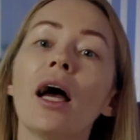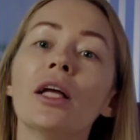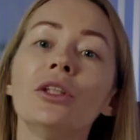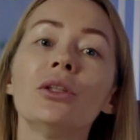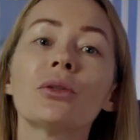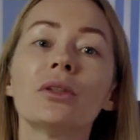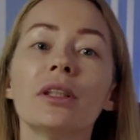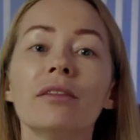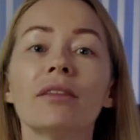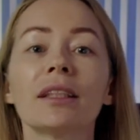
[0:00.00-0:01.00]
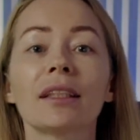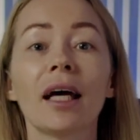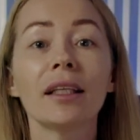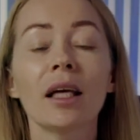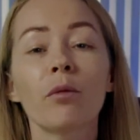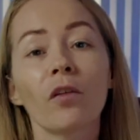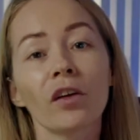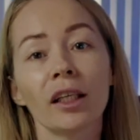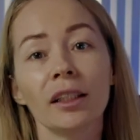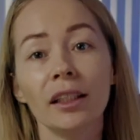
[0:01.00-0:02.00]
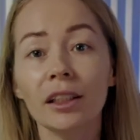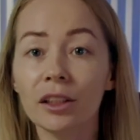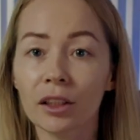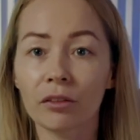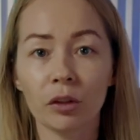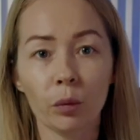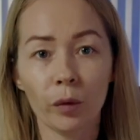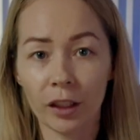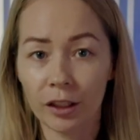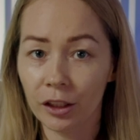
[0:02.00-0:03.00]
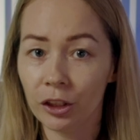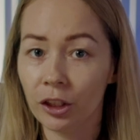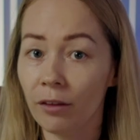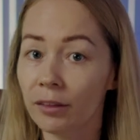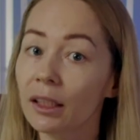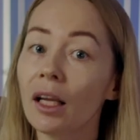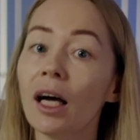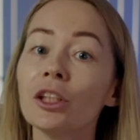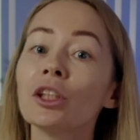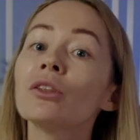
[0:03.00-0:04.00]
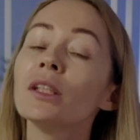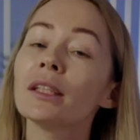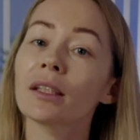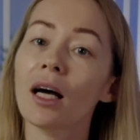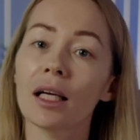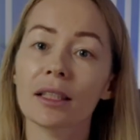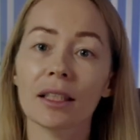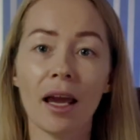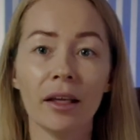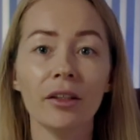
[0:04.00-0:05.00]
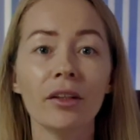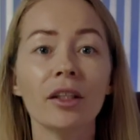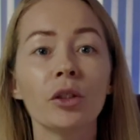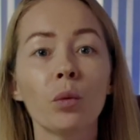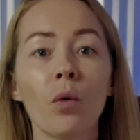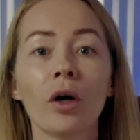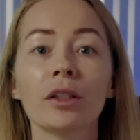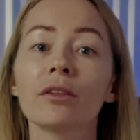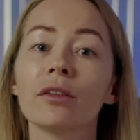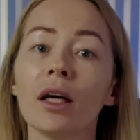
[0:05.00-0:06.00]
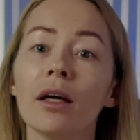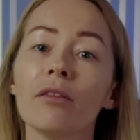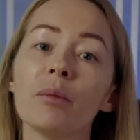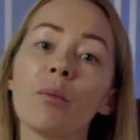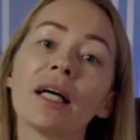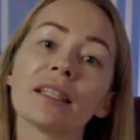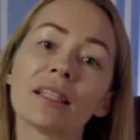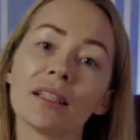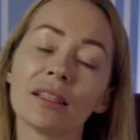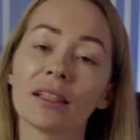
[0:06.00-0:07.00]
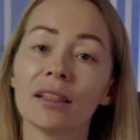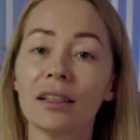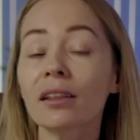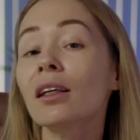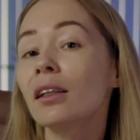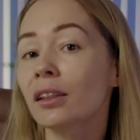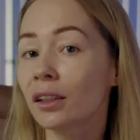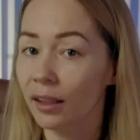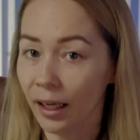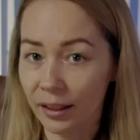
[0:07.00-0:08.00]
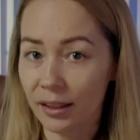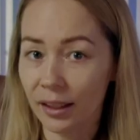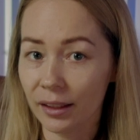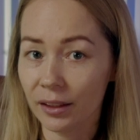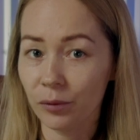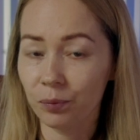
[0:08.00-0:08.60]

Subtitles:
and you could even sign up for an interview with the teacher after lunch to discuss anything you want Vipassana technique related.